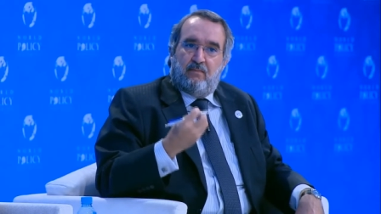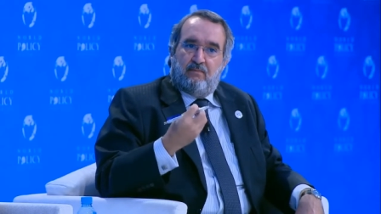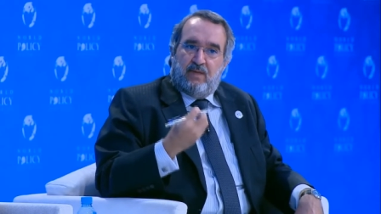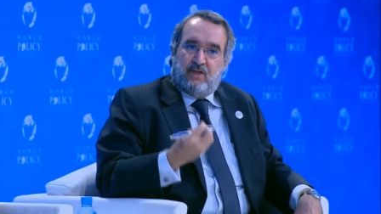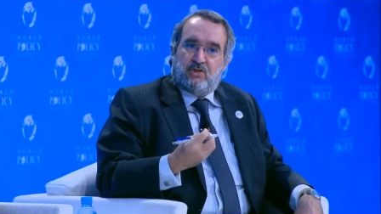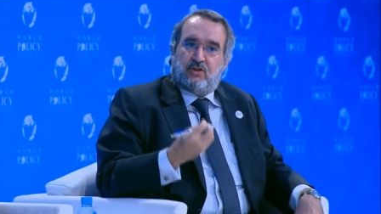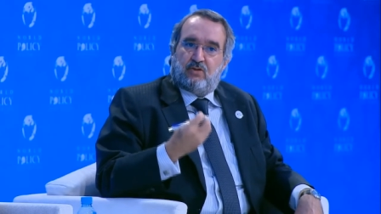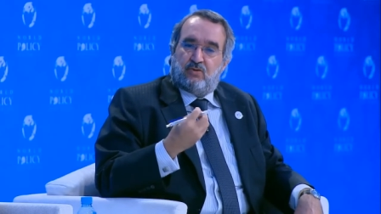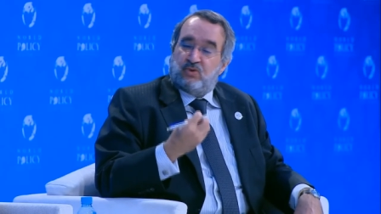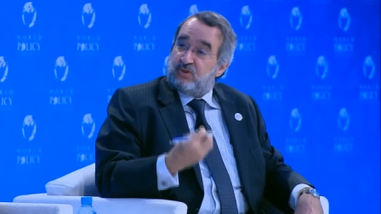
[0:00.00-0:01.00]
major
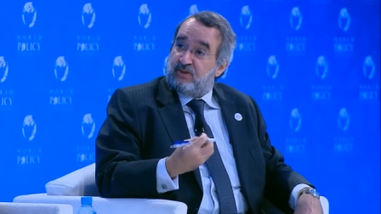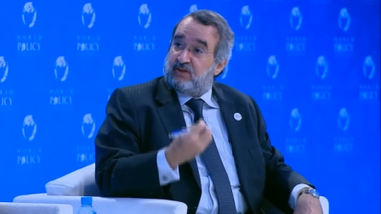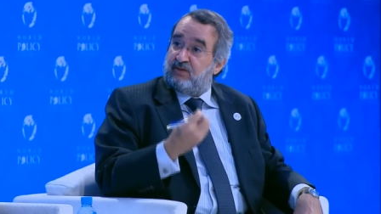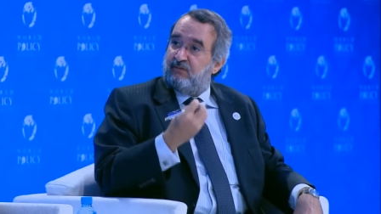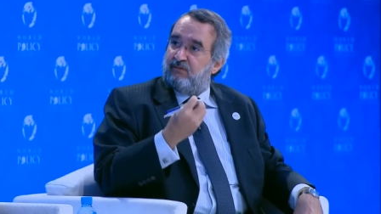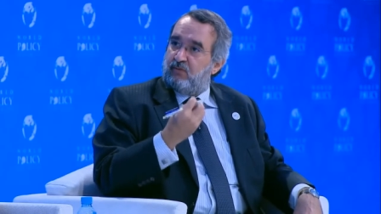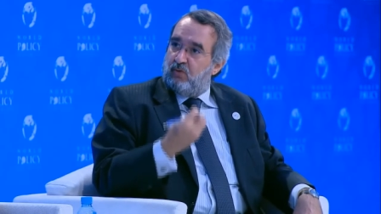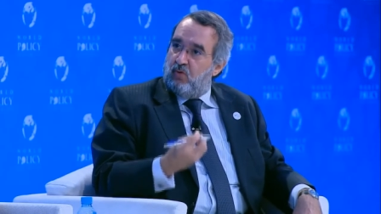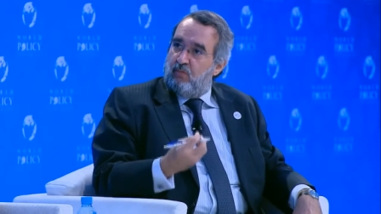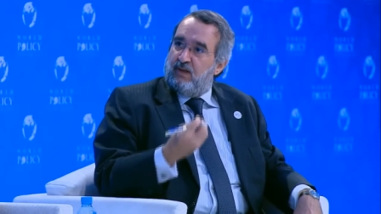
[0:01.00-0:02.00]
constructive
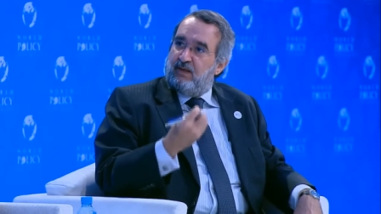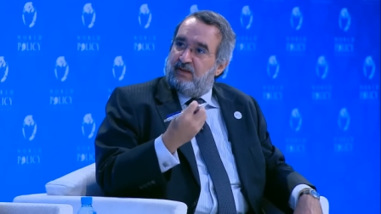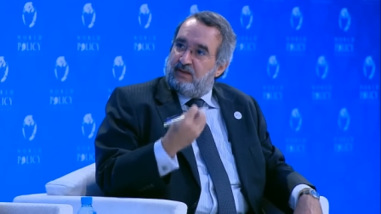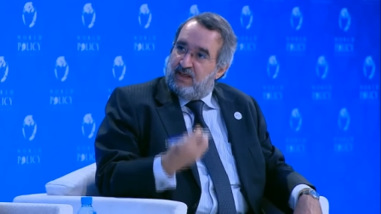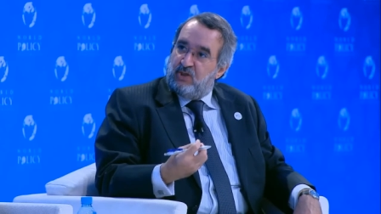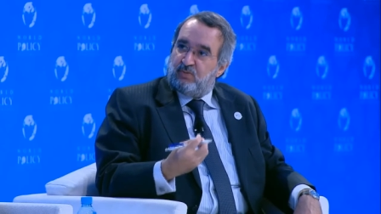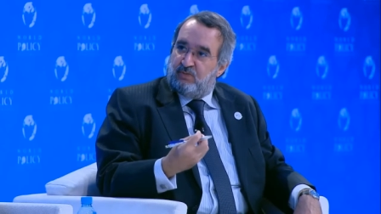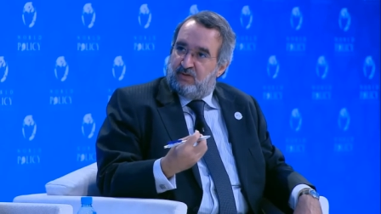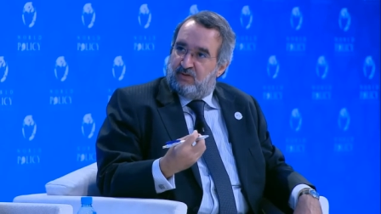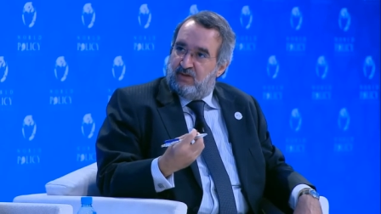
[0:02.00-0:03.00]
global
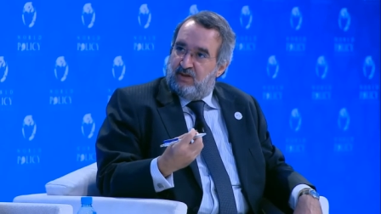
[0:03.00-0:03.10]
engagement,